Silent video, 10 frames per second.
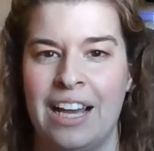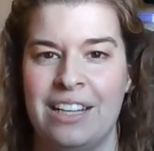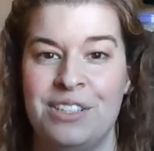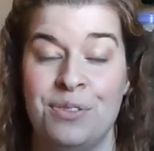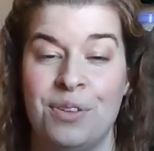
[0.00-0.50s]
I
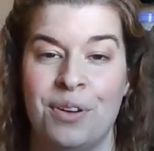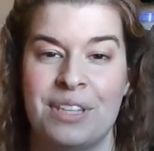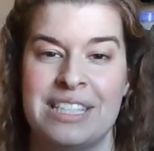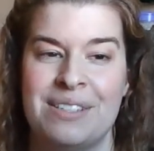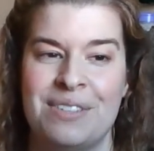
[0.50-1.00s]
do know
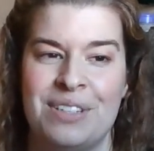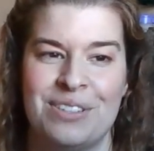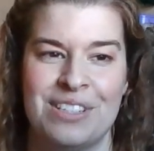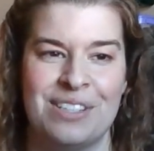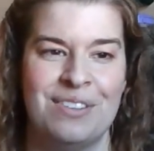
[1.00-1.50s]
this
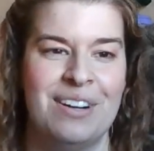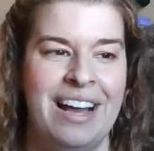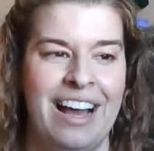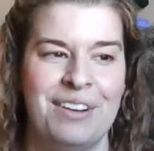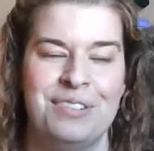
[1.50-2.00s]
individual, so
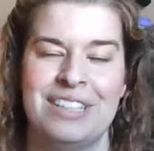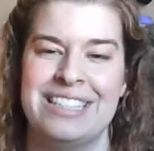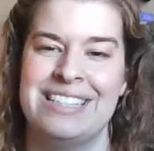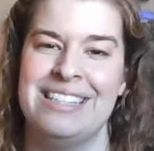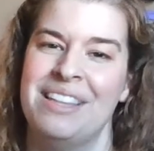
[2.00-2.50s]
I will get
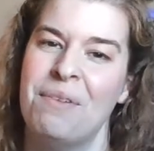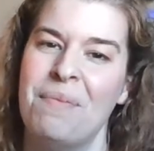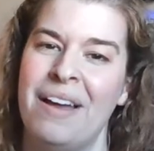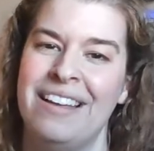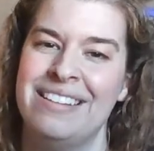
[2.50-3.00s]
to
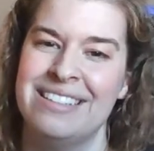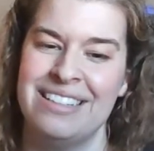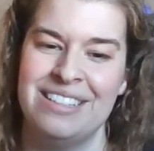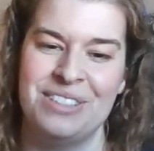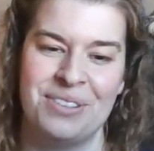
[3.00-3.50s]
them and
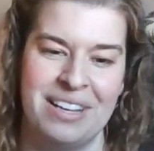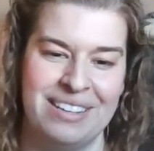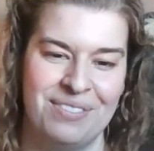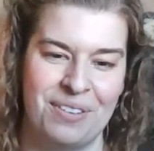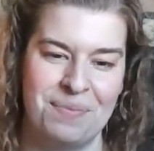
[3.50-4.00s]
enjoy
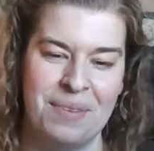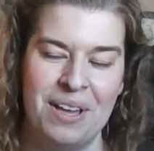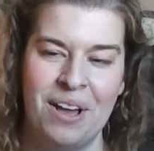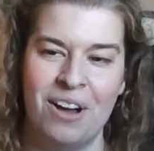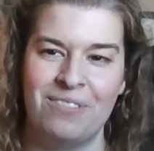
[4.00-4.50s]
it from
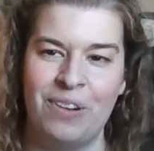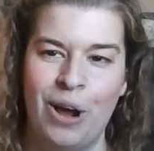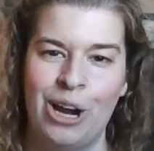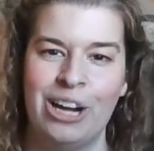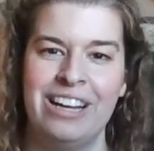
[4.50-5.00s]

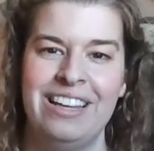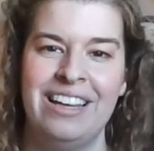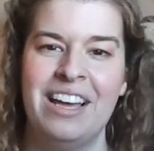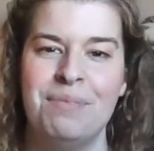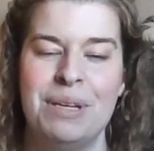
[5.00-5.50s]
afar
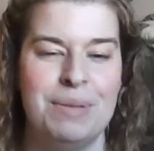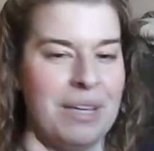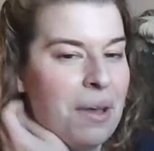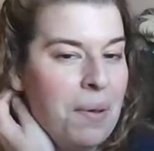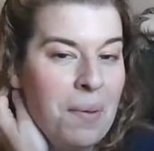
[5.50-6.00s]
and
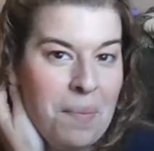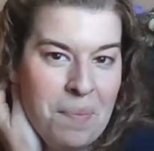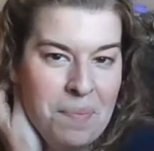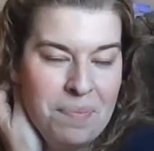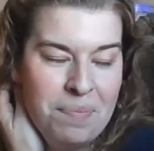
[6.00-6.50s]
maybe
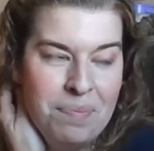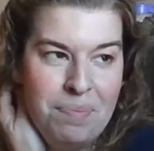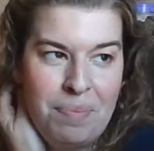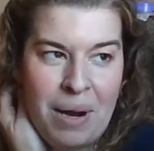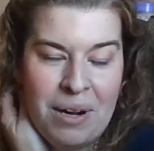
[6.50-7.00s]

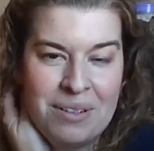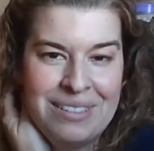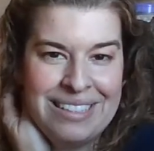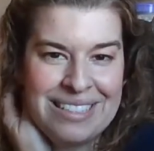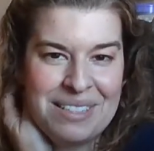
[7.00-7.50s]
borrow
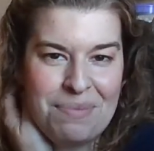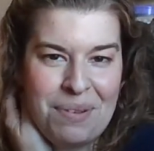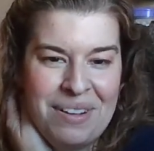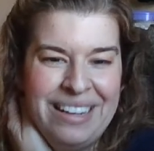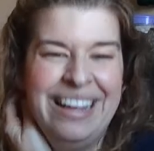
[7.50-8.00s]
it at some
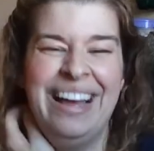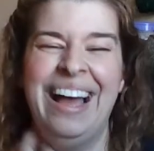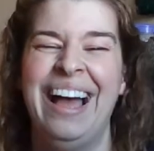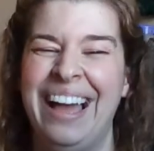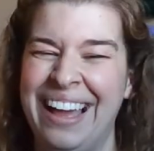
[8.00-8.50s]
point.
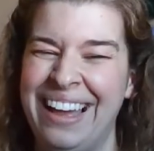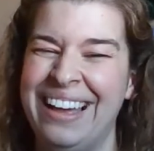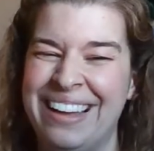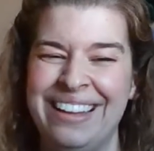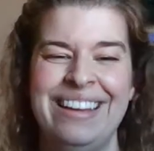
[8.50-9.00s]

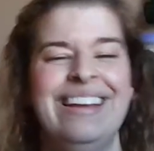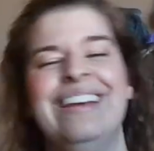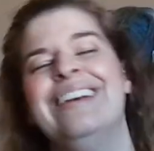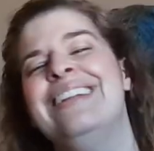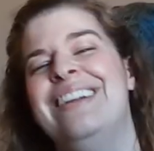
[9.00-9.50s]

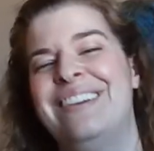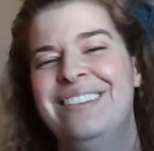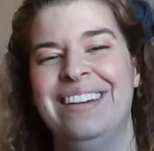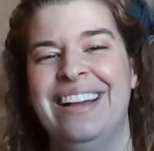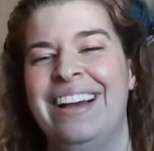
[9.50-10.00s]

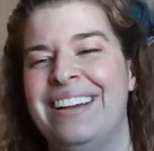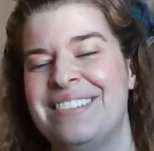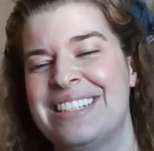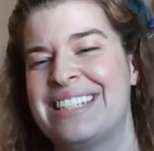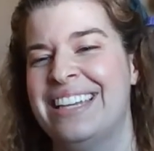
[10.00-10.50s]
No,
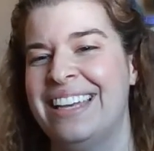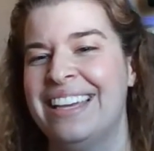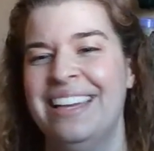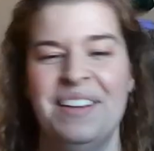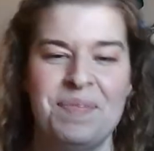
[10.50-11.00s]
I'm just
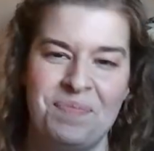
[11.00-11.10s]
kidding.